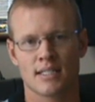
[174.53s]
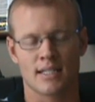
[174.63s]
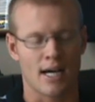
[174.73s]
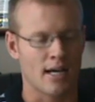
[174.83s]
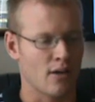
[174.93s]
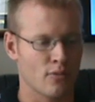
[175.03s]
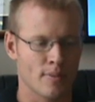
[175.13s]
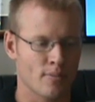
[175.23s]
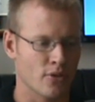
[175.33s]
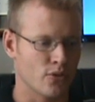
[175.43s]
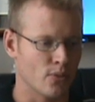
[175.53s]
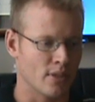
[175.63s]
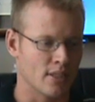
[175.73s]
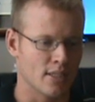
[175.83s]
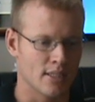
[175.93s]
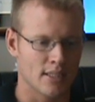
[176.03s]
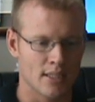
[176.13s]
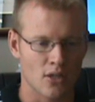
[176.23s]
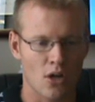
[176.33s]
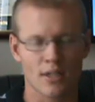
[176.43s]
Now, I remember doing
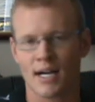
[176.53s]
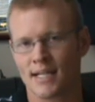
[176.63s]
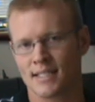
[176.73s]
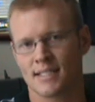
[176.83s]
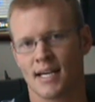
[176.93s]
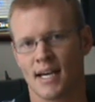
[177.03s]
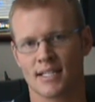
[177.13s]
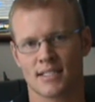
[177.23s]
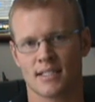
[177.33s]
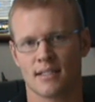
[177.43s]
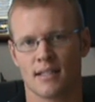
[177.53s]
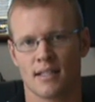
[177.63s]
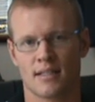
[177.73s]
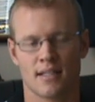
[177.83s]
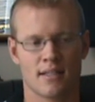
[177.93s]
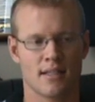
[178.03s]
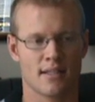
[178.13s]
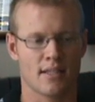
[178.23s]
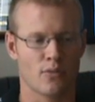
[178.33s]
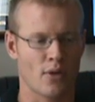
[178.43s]
all kinds of tests that
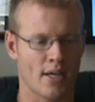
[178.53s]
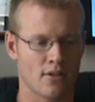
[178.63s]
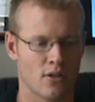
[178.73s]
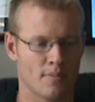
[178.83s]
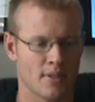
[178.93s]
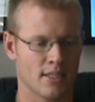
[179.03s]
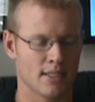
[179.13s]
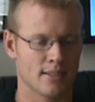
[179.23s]
they ran on me,